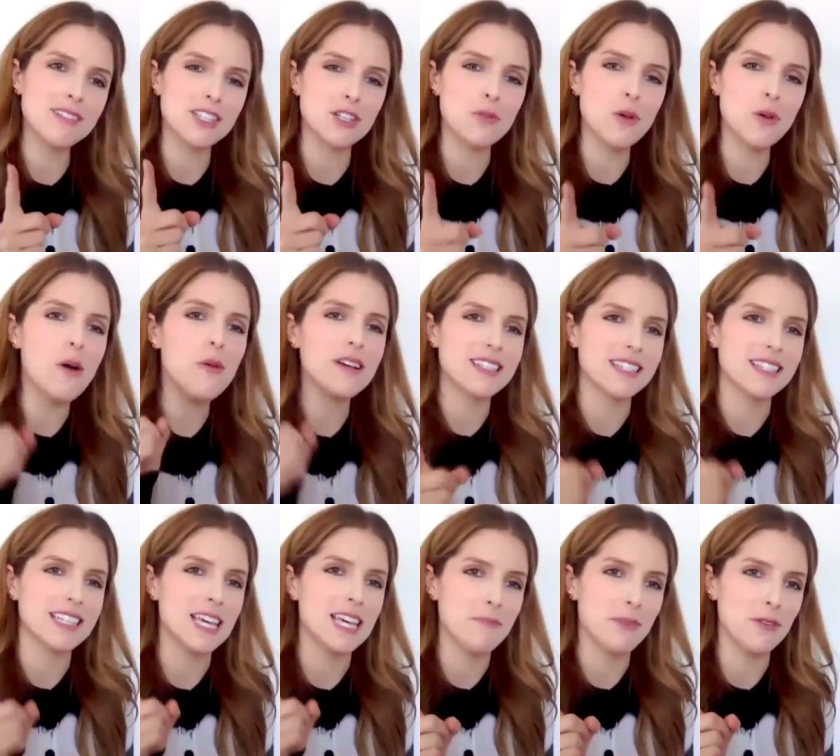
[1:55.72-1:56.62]
you always
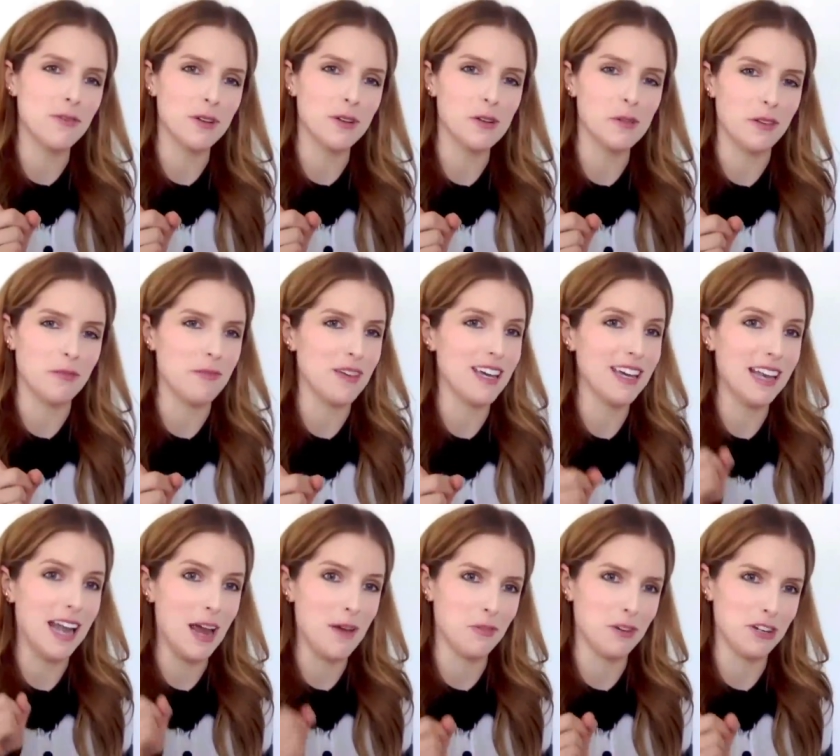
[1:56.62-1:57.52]
keep it real with me, and
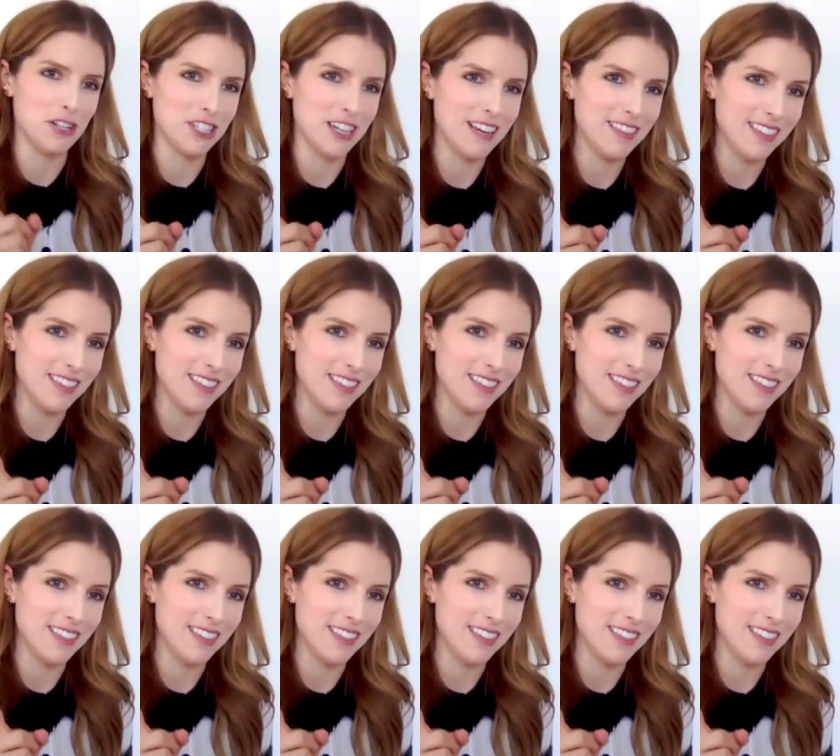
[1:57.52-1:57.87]
I appreciate